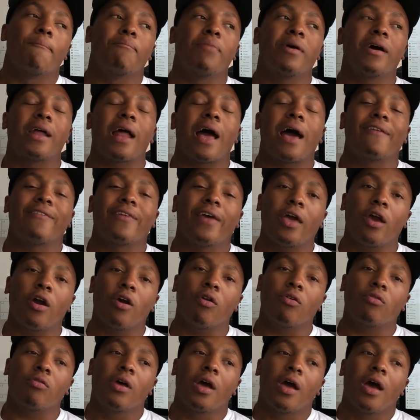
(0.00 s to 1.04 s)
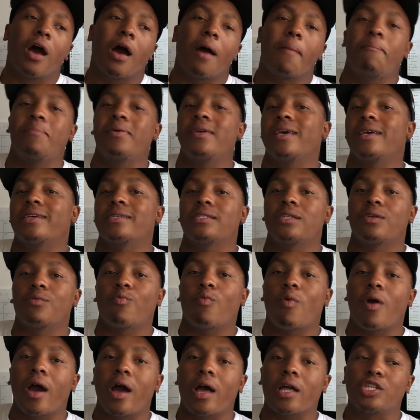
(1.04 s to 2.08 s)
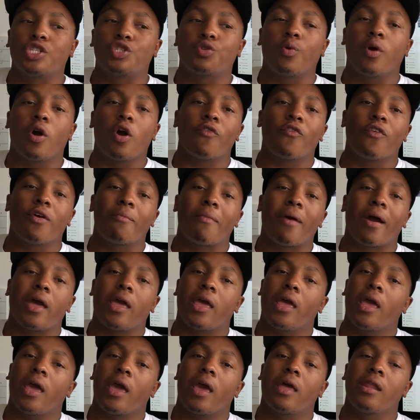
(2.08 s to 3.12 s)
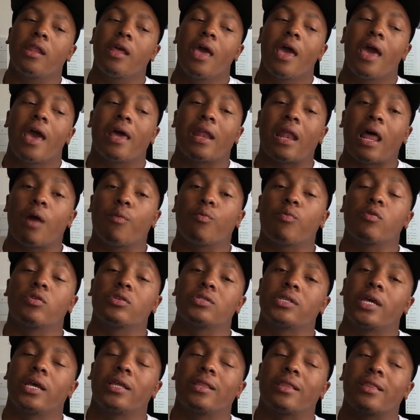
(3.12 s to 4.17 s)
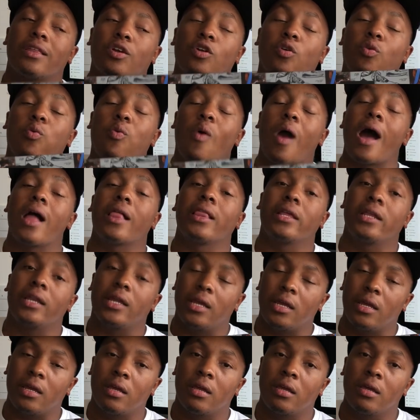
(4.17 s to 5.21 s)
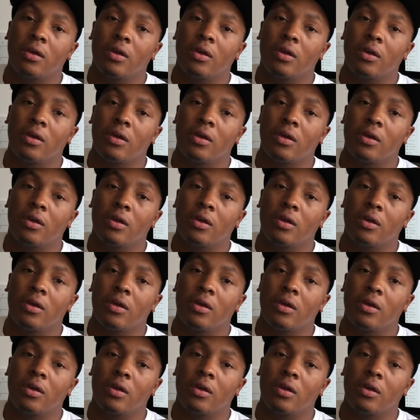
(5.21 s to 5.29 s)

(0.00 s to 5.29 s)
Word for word: but I've held a P S N Y twelve in my hand, and I will say that the quality